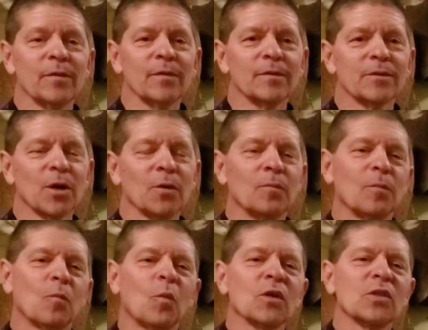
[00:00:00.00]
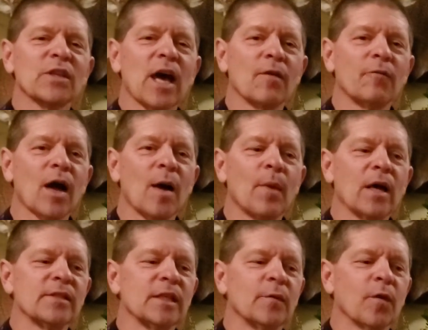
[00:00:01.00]
So we're just kind of flying by
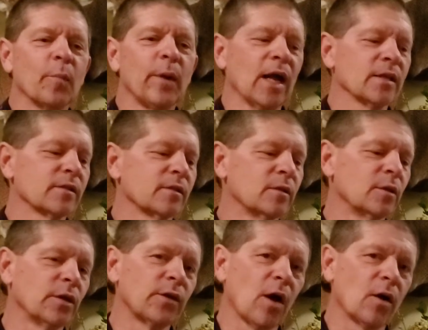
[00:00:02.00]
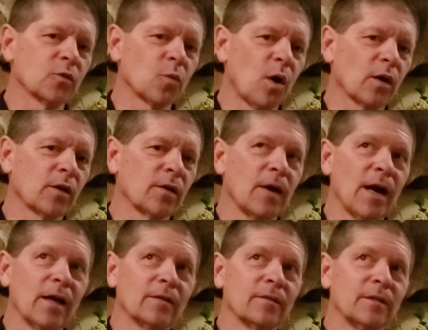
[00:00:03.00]
seat of our pants. The little dog's walking
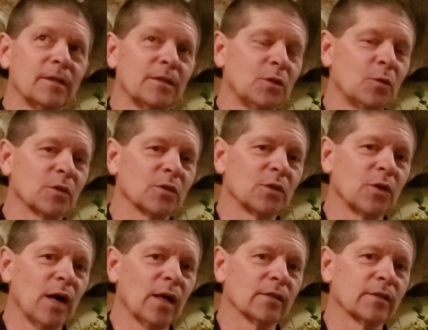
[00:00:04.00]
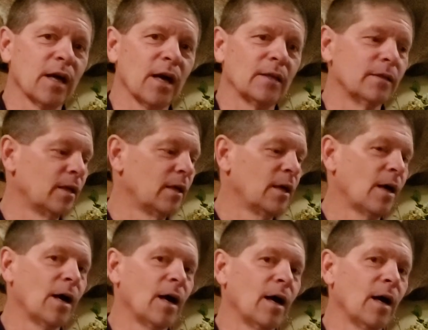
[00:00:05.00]
around. She wants to go outside.
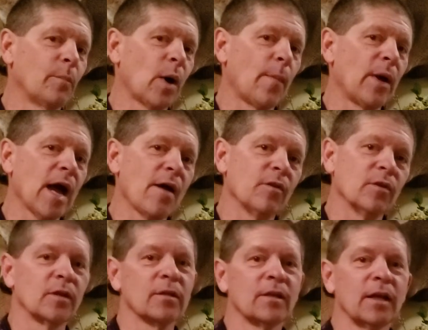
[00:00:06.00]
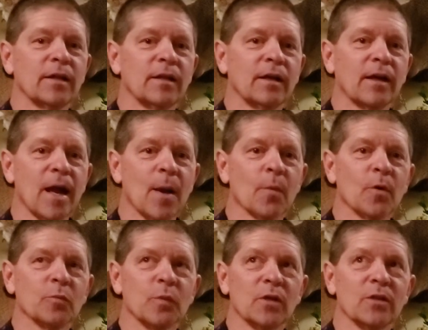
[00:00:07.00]
Probably haven't looked at the camera
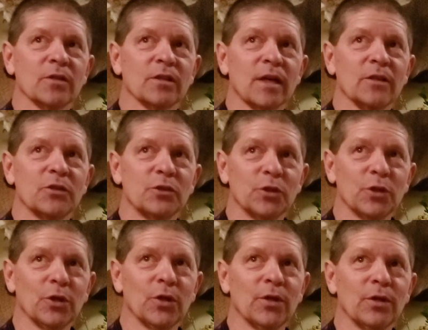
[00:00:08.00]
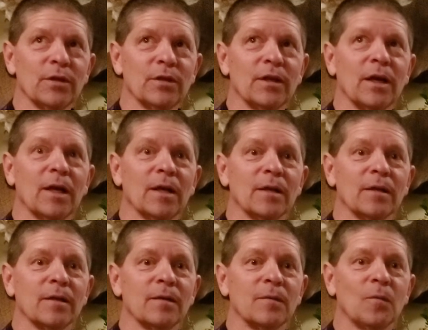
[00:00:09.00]
as much as I should,
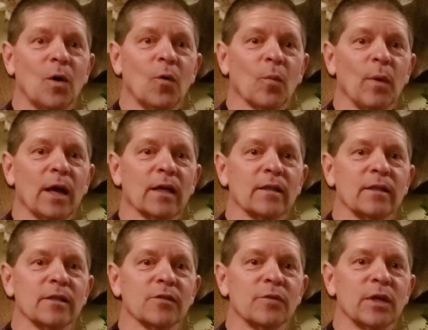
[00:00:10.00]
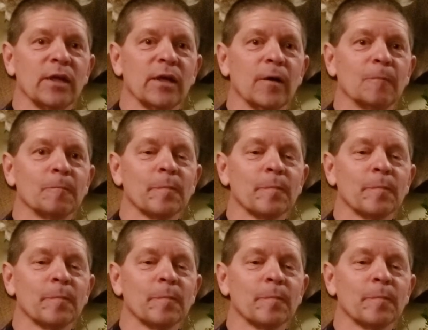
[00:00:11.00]
and while we're making this video,